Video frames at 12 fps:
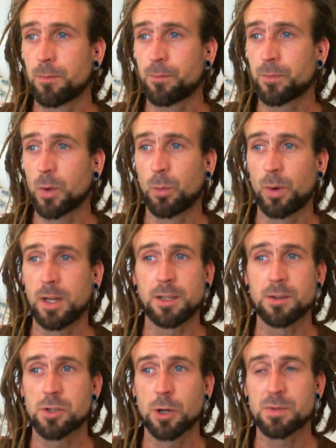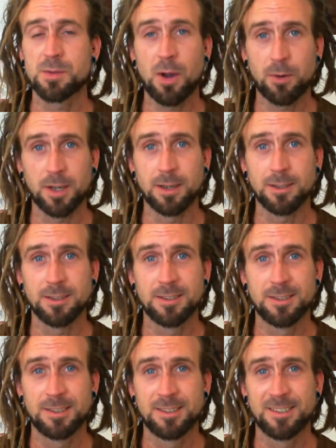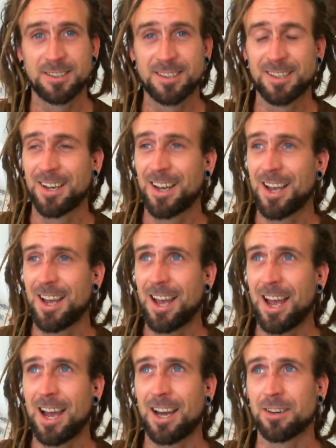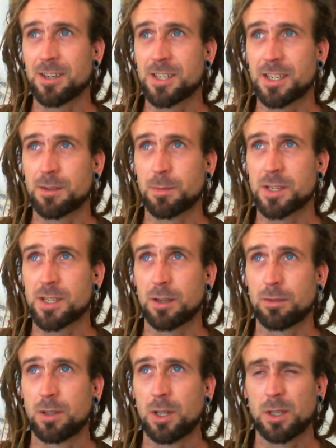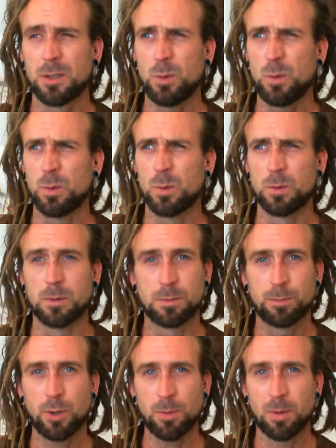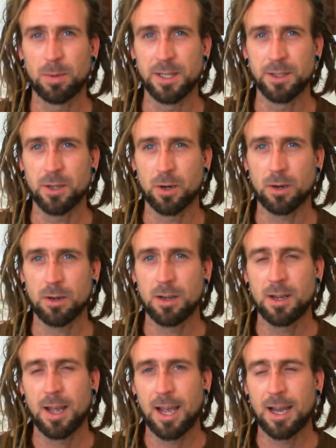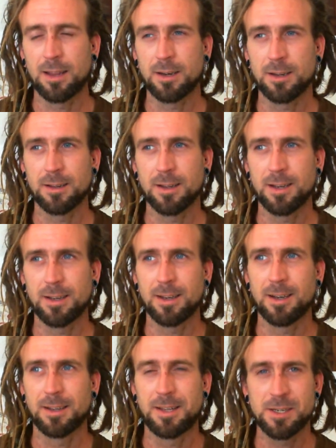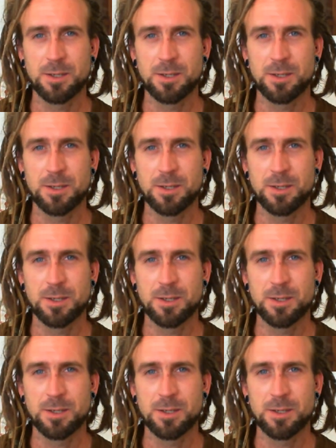stop smoking? And I said to myself, ooh, probably not. And then at this point,